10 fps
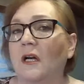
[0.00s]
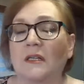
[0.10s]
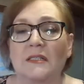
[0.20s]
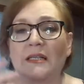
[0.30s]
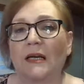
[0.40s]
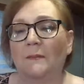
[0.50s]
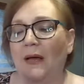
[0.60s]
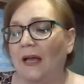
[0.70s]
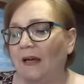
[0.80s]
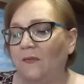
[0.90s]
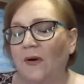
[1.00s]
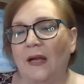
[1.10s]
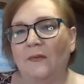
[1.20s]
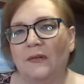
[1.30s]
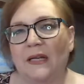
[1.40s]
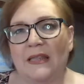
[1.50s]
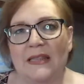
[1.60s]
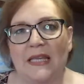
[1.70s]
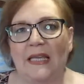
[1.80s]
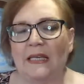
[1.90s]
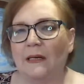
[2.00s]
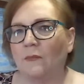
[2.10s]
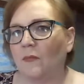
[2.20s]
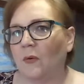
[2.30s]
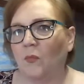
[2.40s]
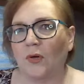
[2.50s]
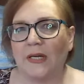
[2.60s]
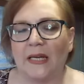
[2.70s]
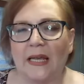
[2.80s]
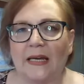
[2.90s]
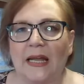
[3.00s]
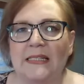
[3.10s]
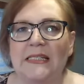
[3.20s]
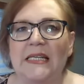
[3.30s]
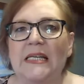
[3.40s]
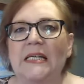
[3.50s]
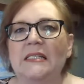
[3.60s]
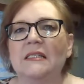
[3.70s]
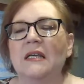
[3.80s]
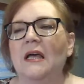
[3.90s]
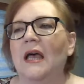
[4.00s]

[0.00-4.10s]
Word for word: because um, I write when I think and I'm, I'm working out ideas